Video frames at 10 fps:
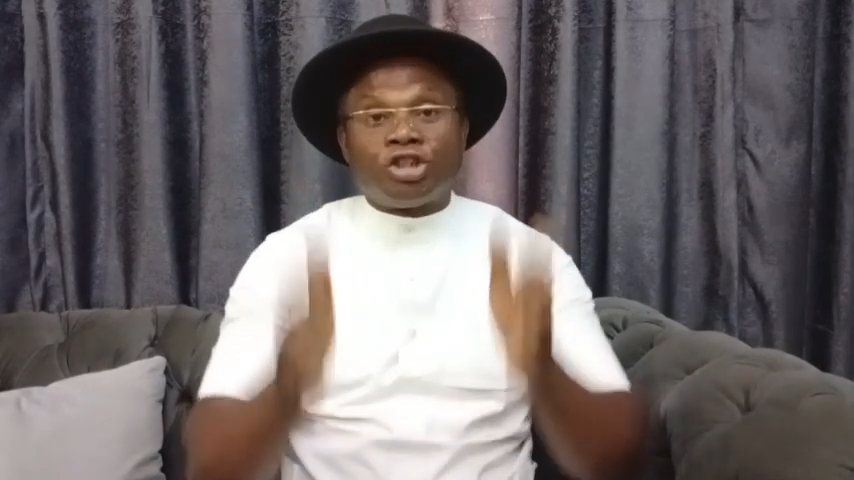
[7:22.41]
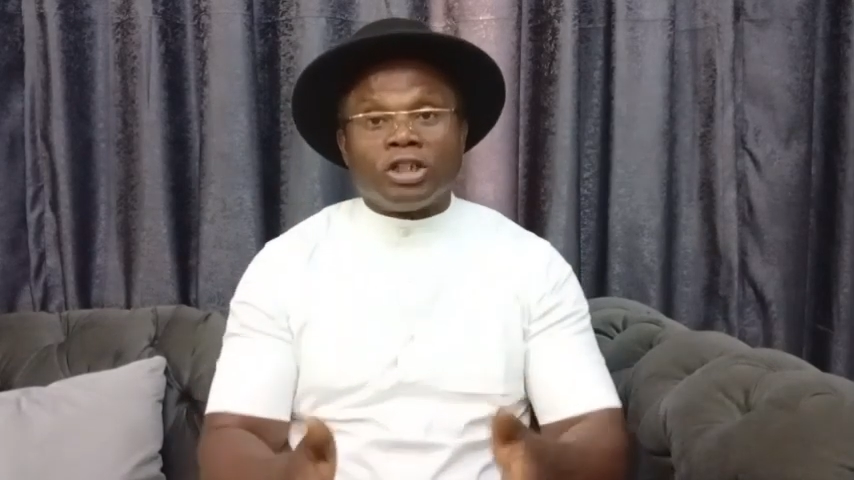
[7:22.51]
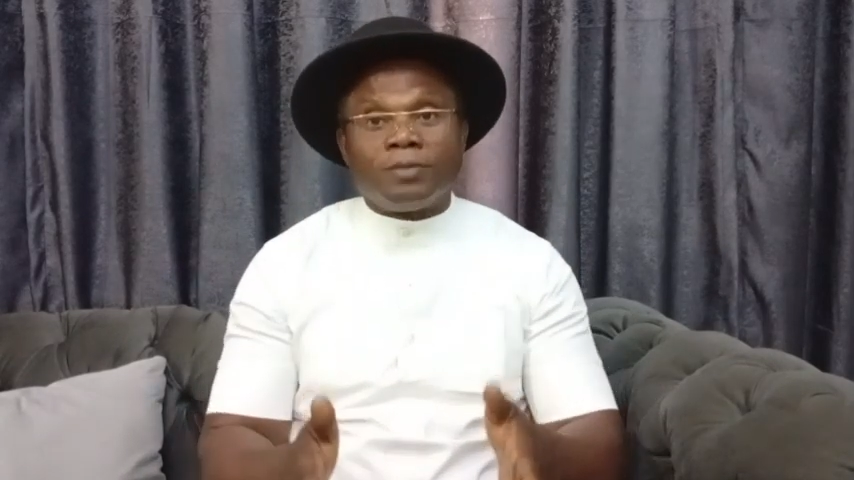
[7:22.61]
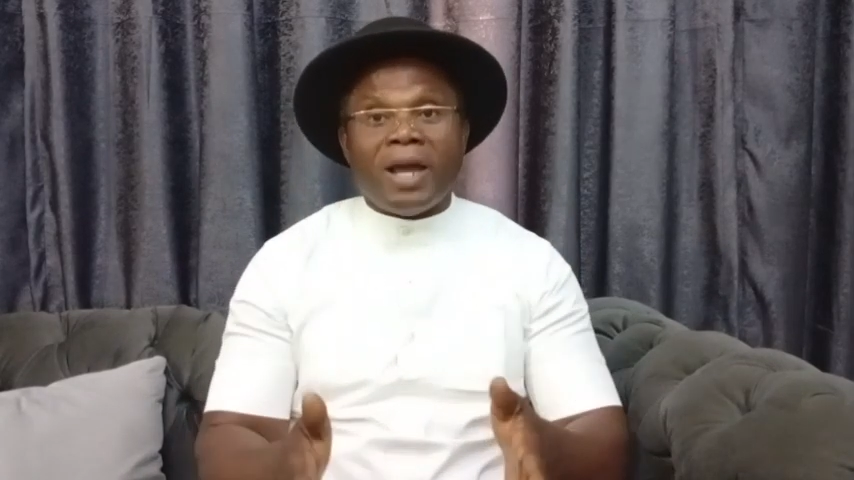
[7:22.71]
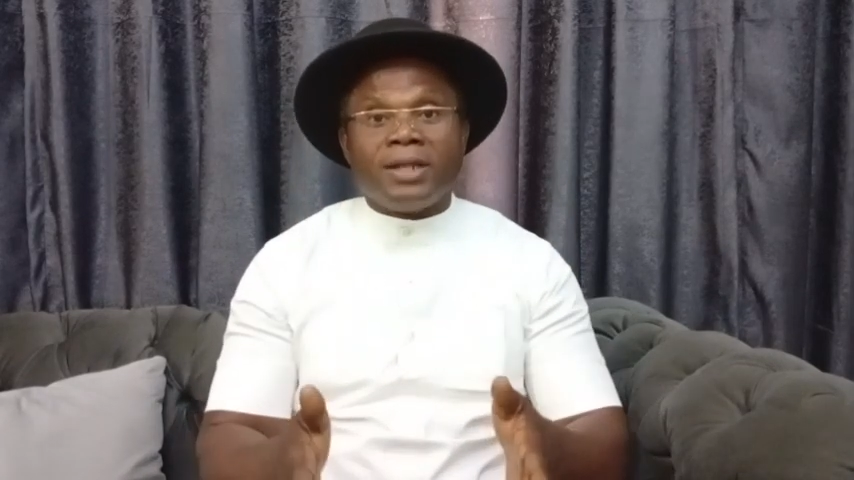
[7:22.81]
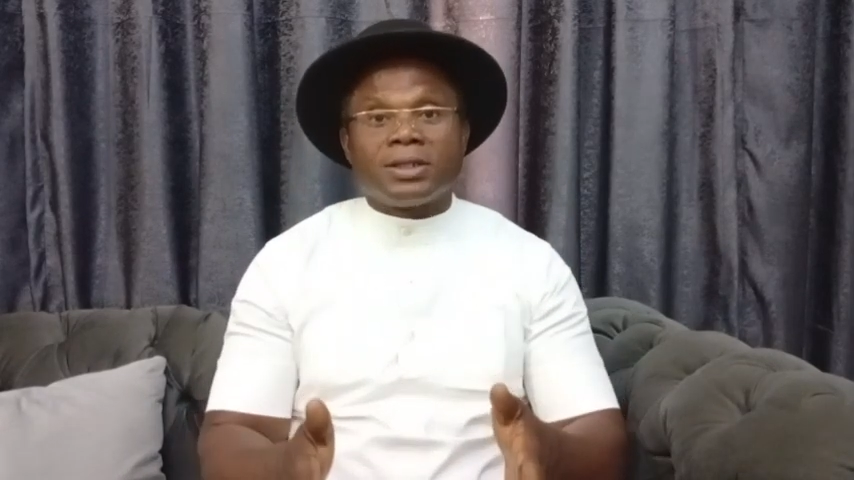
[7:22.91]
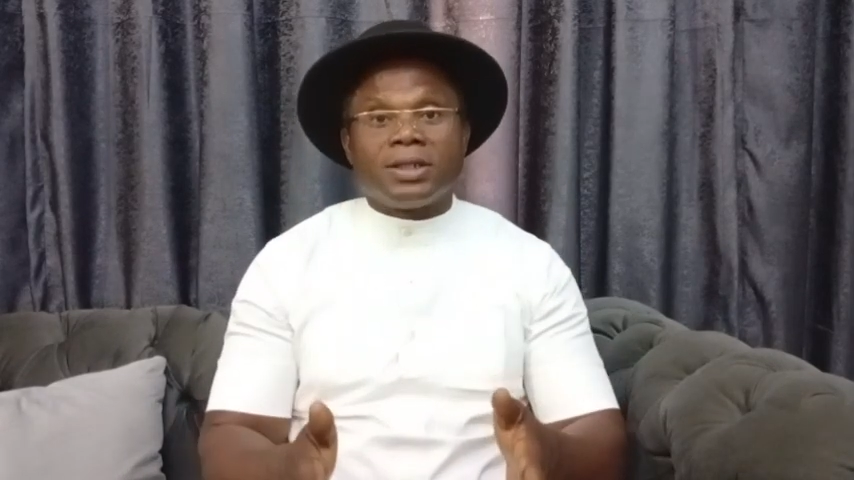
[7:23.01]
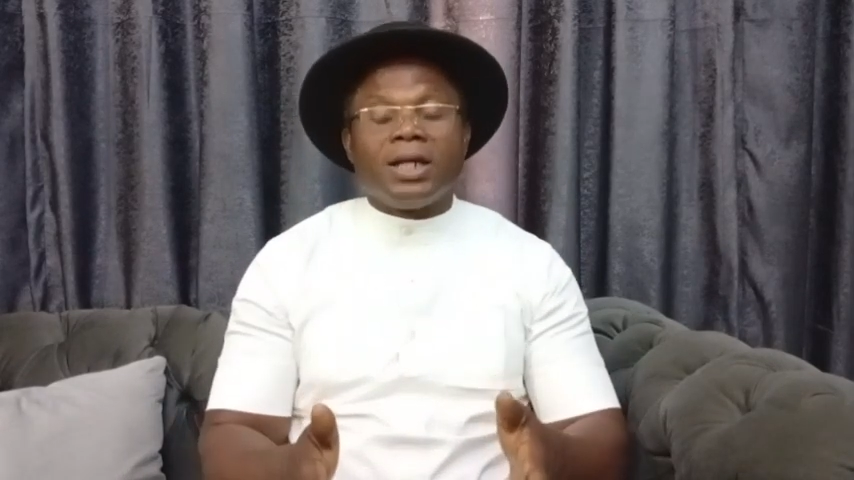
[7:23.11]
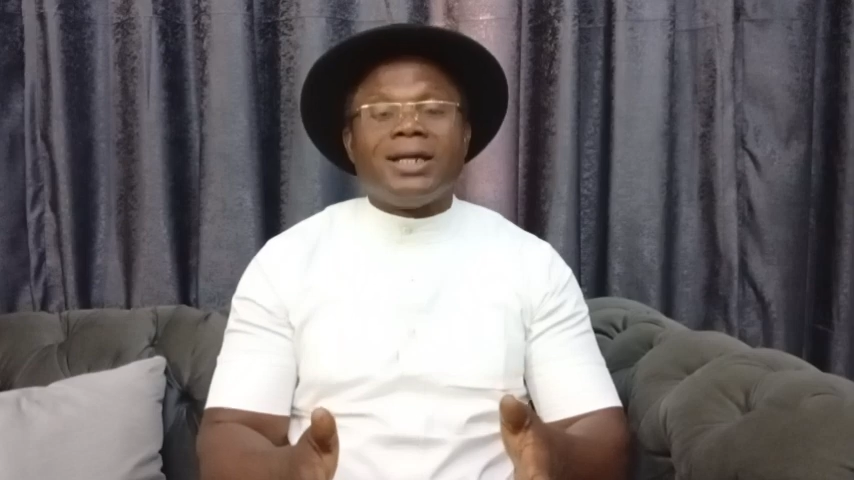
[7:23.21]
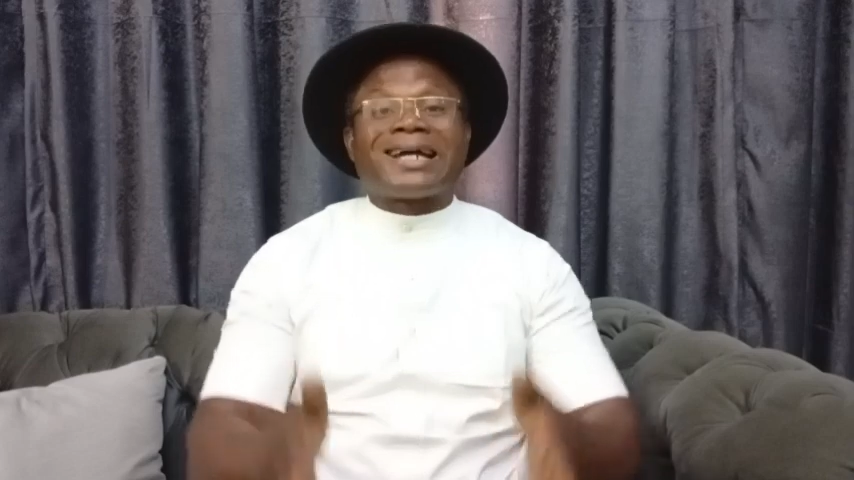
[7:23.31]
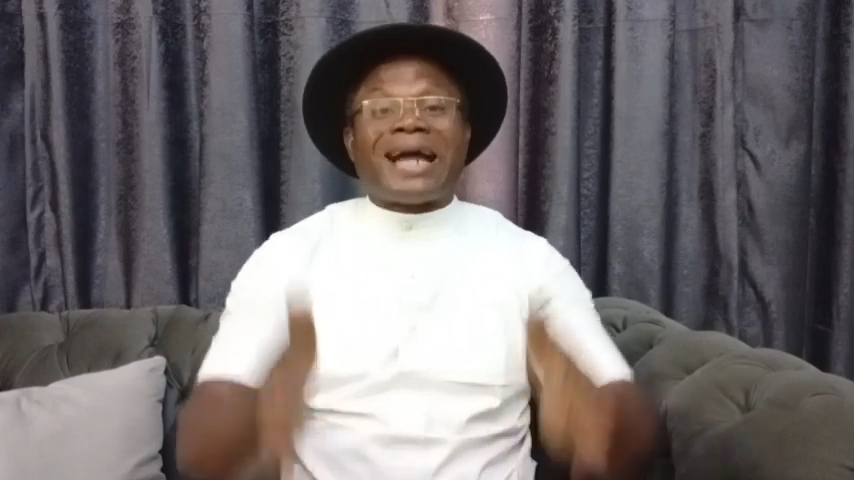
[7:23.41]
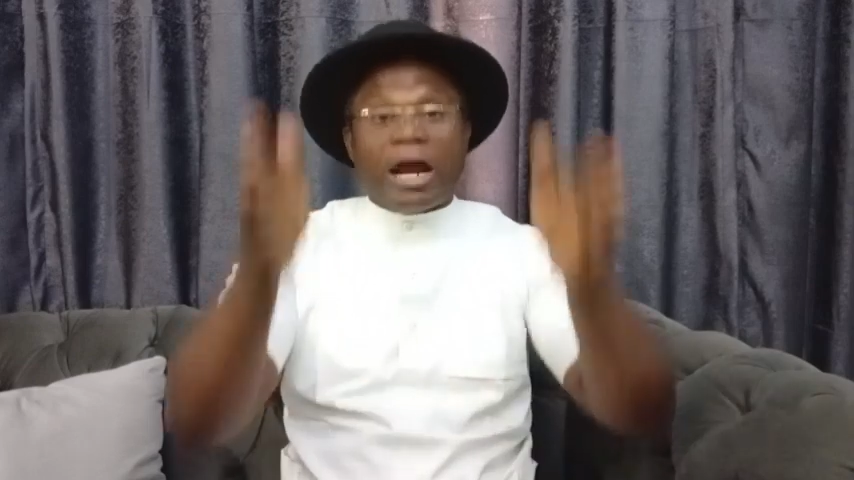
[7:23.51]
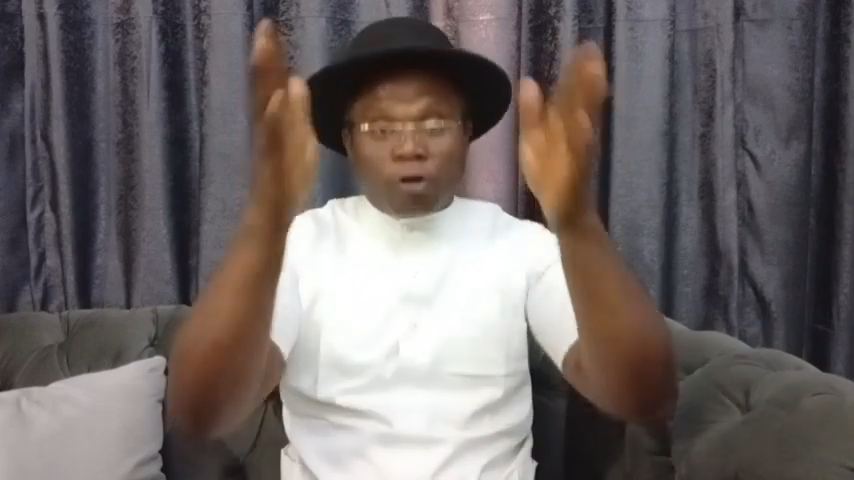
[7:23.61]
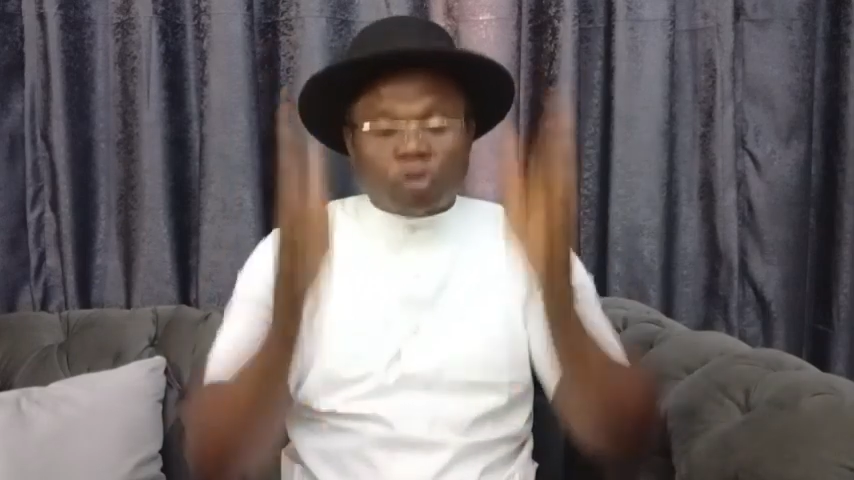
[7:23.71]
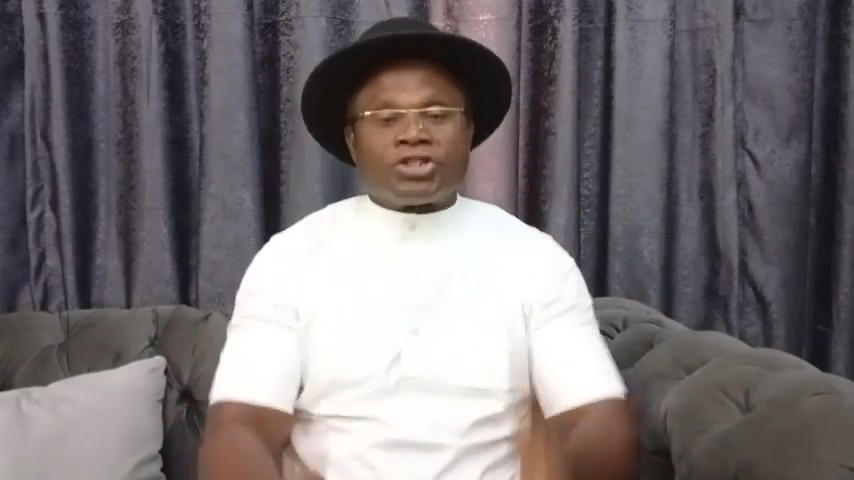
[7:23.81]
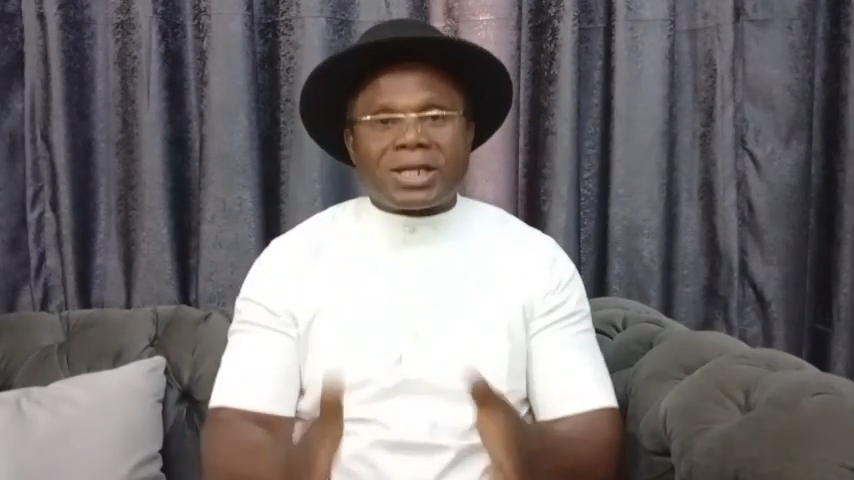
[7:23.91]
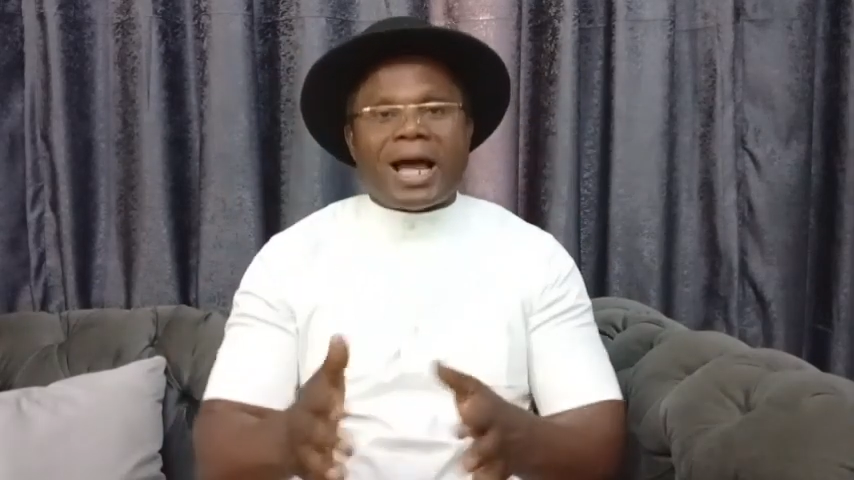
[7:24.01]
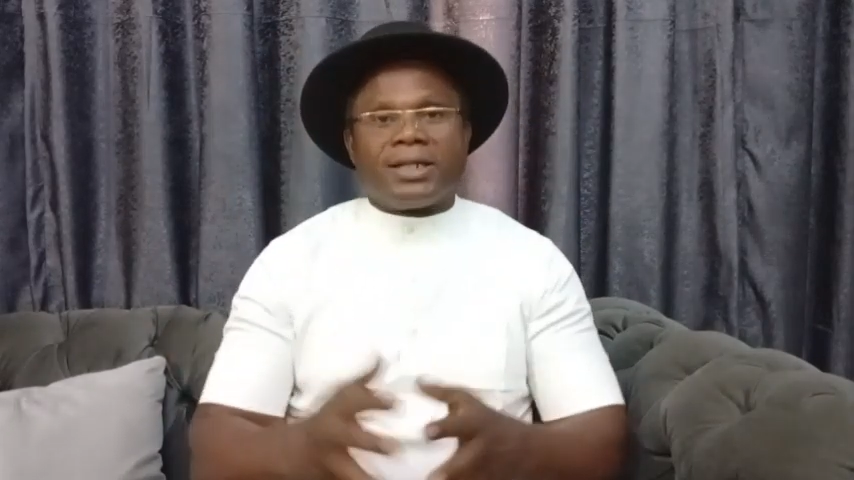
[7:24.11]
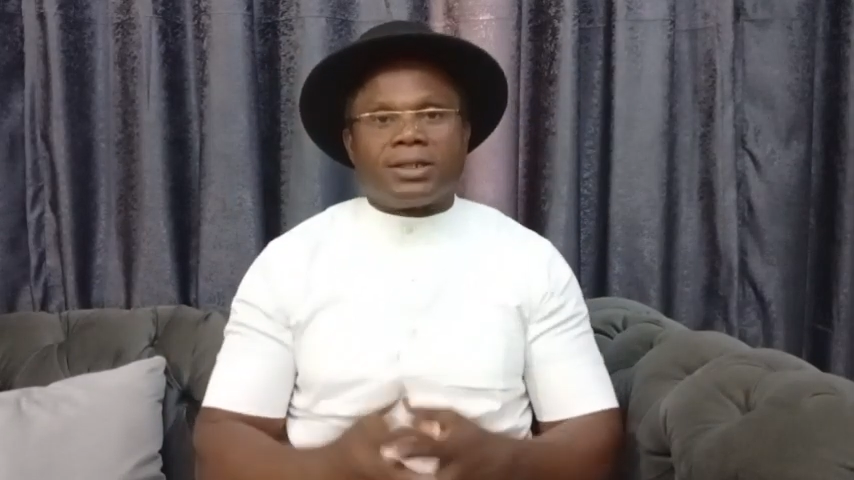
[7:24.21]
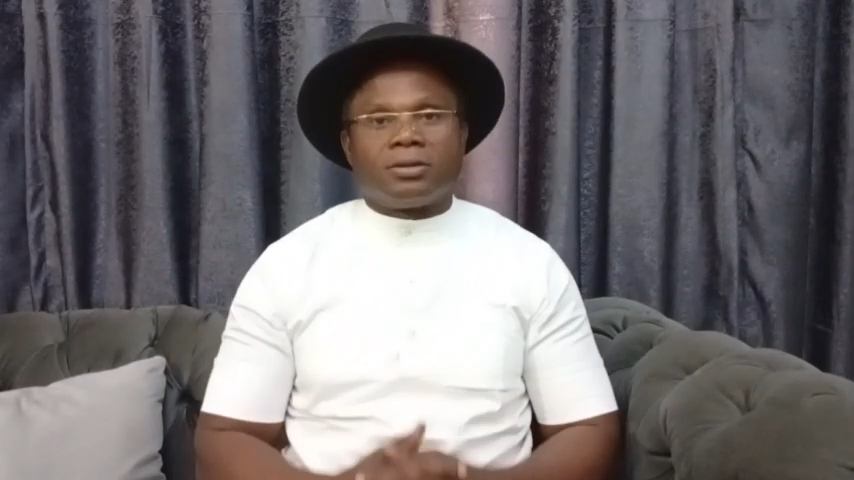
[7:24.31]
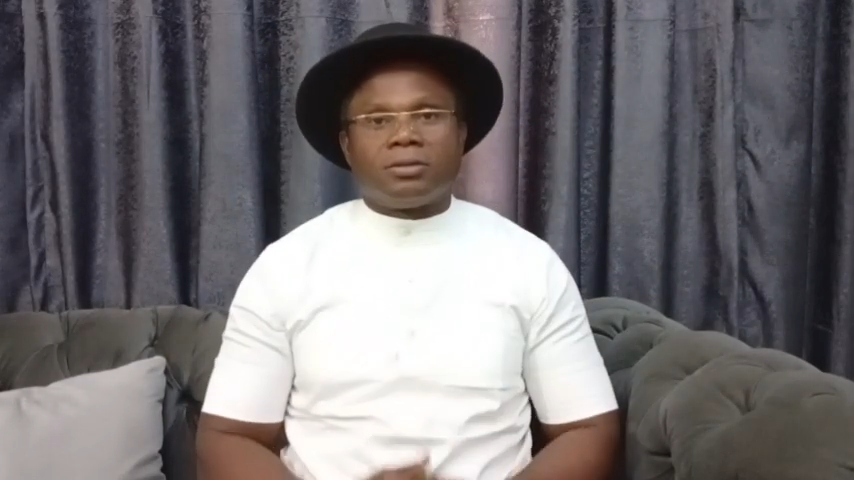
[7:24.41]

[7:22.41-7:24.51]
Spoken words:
judgment cannot stand.